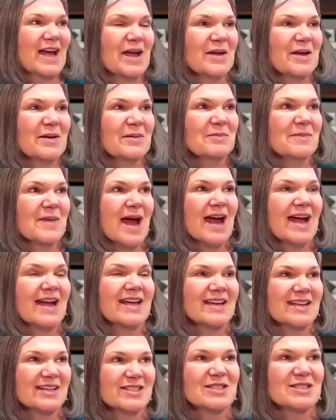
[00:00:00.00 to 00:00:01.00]

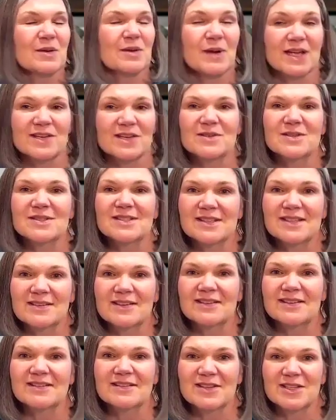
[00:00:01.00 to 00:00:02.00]
I use
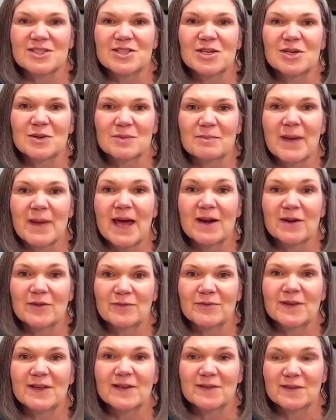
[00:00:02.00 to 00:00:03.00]
the term
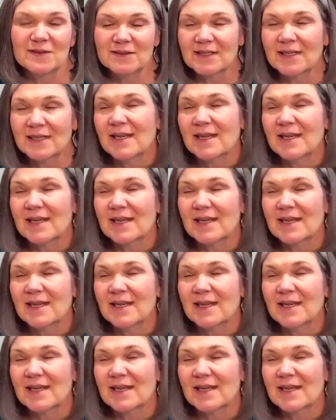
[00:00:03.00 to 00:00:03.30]
battlefield,